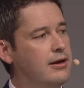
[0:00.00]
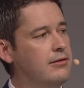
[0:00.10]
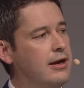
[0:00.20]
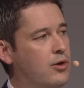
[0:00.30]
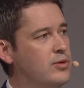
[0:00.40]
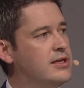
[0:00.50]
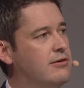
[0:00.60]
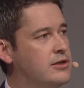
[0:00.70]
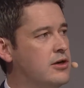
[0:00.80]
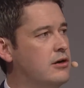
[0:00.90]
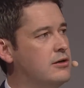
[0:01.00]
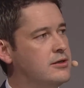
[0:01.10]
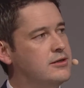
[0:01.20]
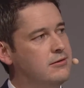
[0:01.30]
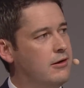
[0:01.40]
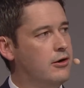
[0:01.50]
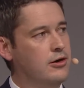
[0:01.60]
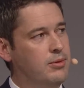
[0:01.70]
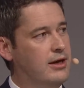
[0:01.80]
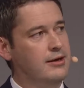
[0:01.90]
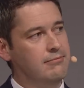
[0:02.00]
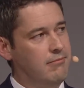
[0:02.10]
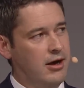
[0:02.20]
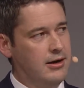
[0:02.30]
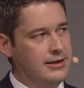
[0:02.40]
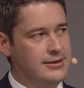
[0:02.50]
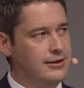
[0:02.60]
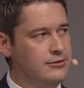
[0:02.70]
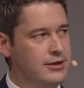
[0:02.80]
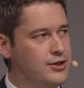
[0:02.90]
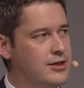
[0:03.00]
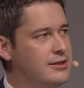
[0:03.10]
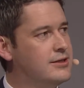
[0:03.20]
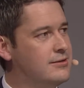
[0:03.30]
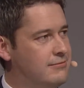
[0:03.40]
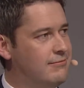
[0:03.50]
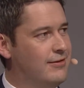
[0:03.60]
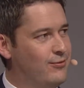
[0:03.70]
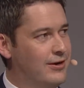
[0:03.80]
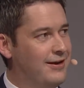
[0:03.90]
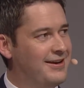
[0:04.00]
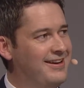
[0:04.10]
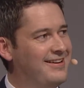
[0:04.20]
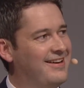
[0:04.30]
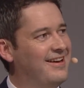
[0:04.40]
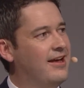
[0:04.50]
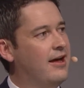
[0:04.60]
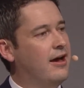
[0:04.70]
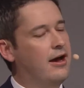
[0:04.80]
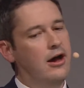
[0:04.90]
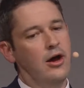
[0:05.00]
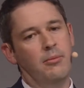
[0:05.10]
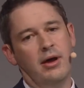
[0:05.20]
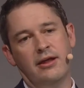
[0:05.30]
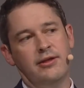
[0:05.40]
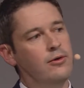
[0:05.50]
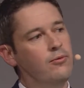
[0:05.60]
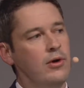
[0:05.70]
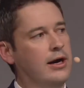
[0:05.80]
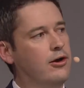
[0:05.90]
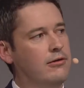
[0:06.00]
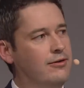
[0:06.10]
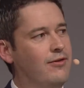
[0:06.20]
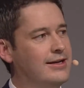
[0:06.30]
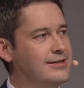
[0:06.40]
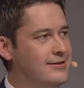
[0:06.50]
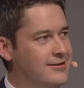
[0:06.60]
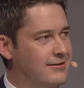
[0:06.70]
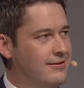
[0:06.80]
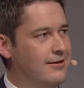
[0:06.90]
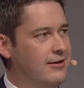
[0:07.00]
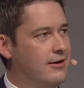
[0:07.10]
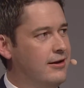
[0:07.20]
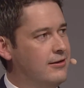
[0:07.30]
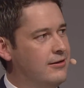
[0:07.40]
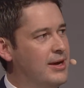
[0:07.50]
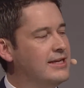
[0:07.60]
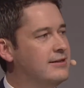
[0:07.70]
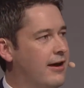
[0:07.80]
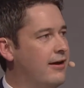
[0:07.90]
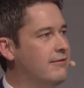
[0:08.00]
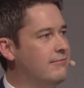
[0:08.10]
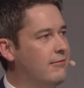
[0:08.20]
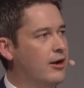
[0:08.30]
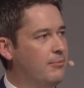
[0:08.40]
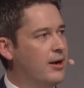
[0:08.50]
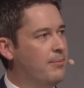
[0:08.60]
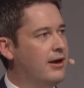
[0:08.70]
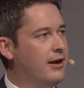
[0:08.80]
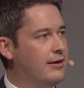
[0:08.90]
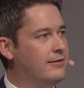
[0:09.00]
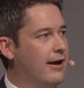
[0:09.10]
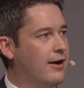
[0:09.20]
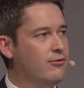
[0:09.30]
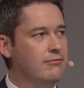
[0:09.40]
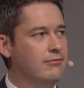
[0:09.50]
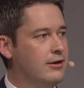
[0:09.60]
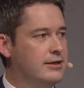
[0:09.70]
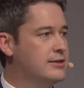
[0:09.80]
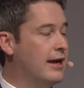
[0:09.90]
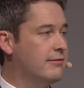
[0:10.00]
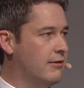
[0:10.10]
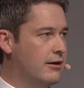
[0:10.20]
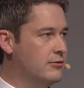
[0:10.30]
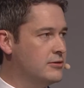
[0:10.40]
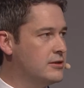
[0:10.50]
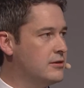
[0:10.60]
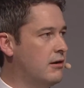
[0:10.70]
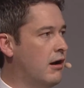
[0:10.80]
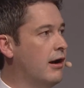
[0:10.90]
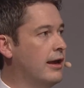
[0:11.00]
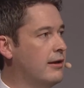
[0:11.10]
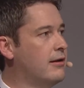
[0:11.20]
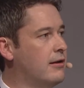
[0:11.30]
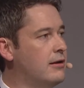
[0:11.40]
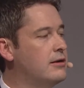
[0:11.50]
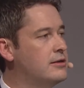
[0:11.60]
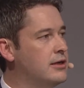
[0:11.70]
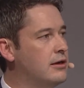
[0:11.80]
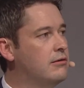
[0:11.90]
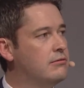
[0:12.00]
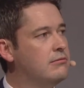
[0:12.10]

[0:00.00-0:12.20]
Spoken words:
that equity returns are going to be in high single digits if we're lucky, and I think why not invest in the mezz debt by paying it down that is at those high single